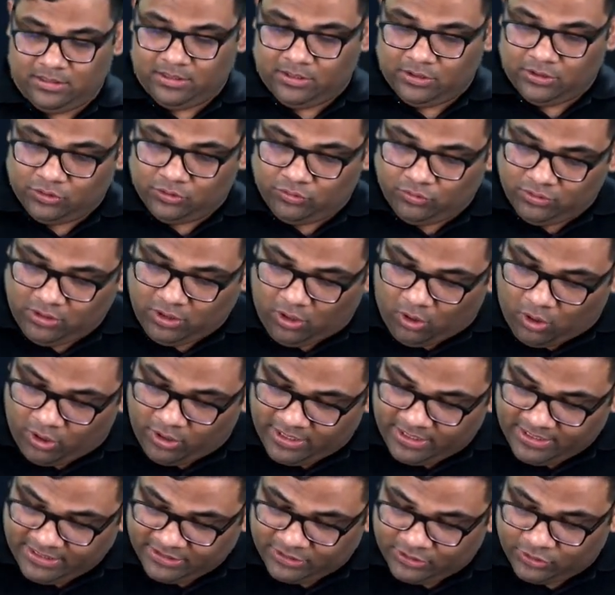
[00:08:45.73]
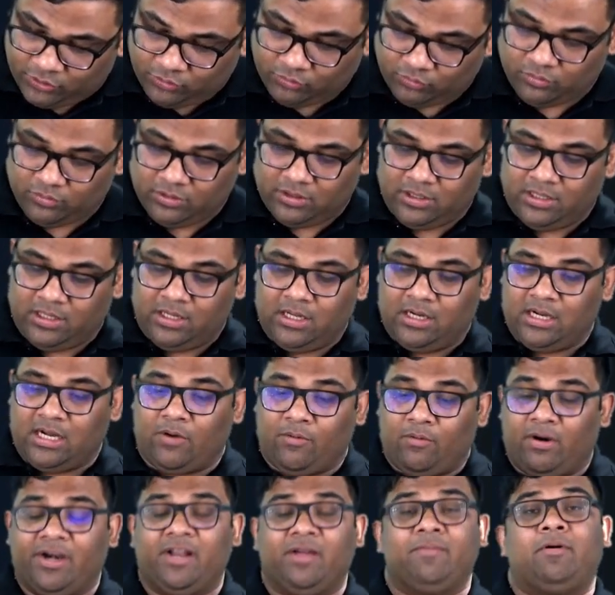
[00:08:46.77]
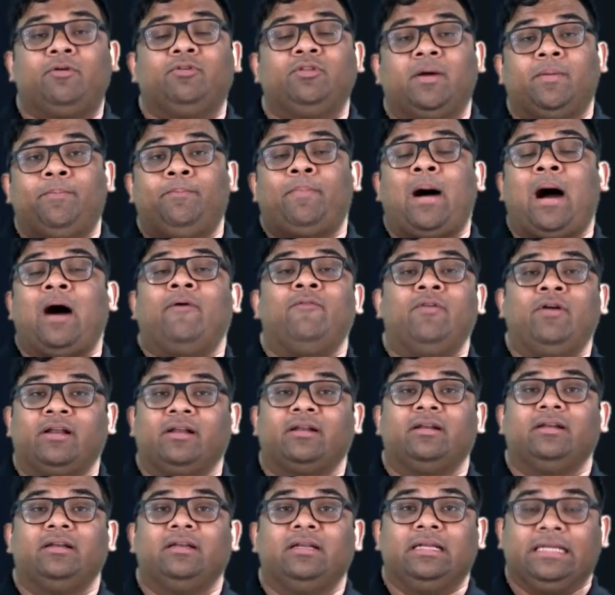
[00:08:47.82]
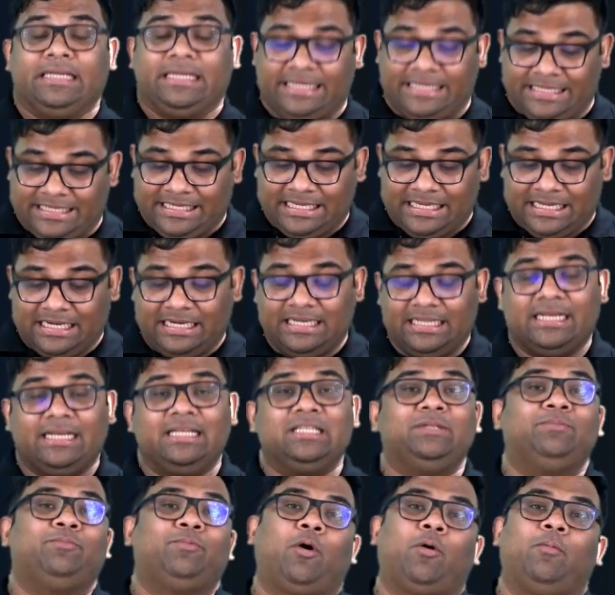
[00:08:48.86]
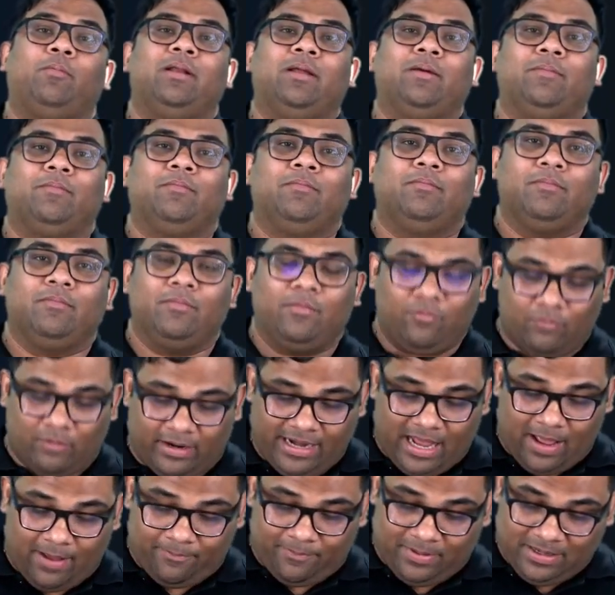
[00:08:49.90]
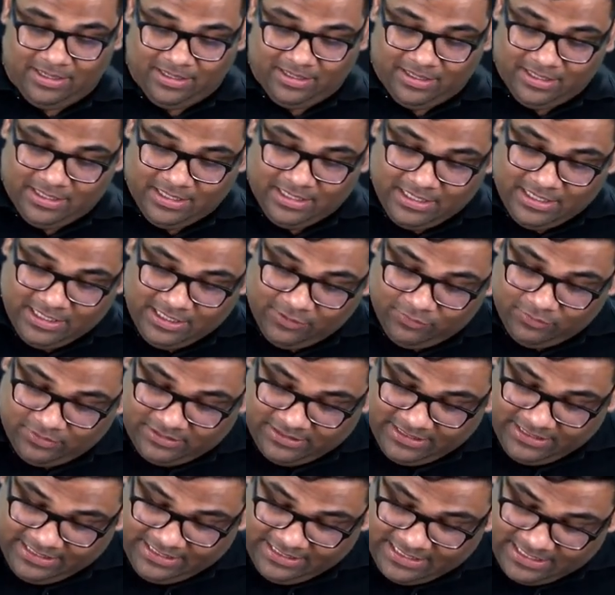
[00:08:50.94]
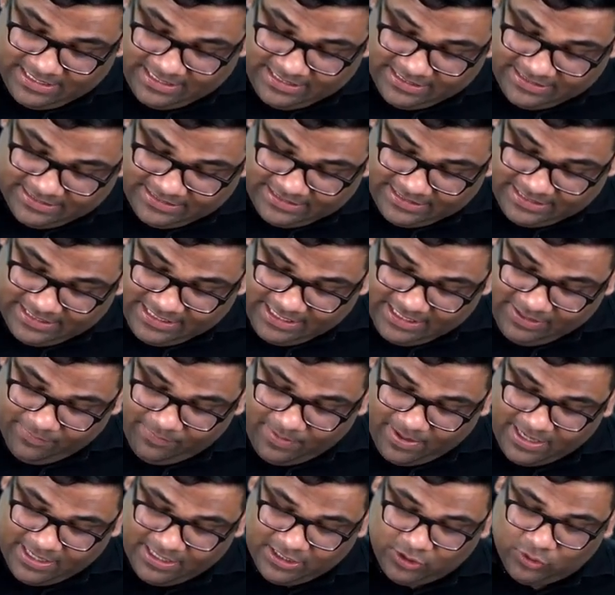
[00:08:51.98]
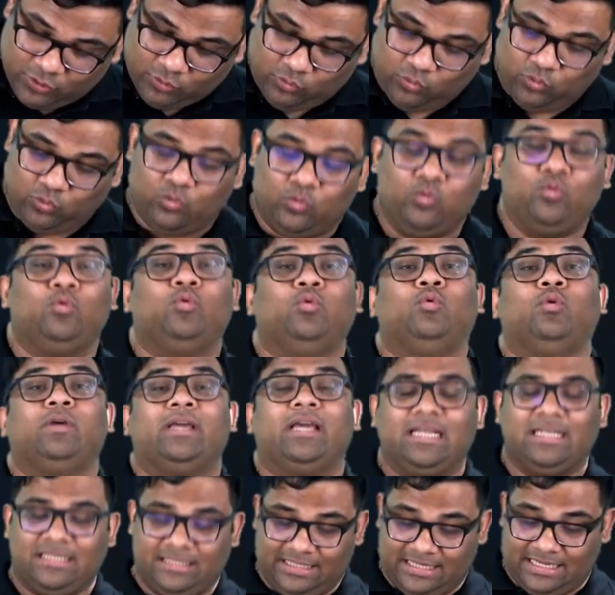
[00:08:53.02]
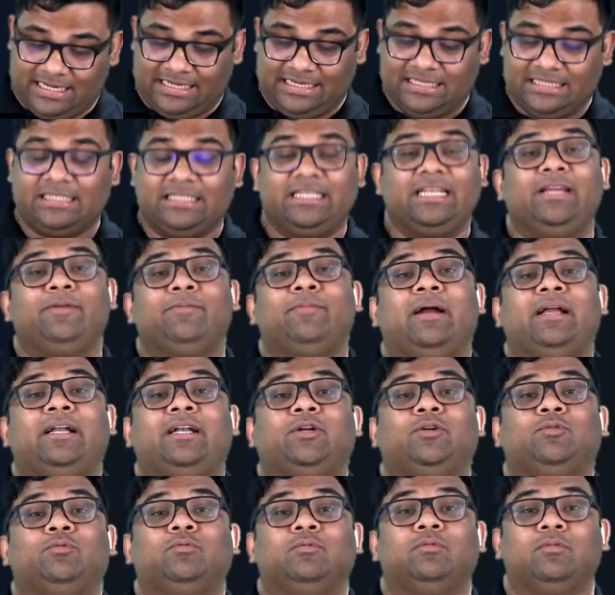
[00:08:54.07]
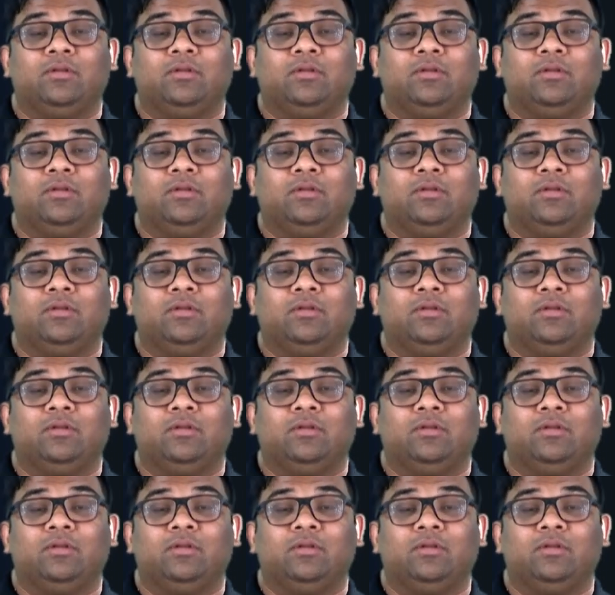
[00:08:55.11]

So the order is 2. Now what about the power? Here there is problem. What happened? You see, here it is 3 by 2. Yes, here it is 3 by 2.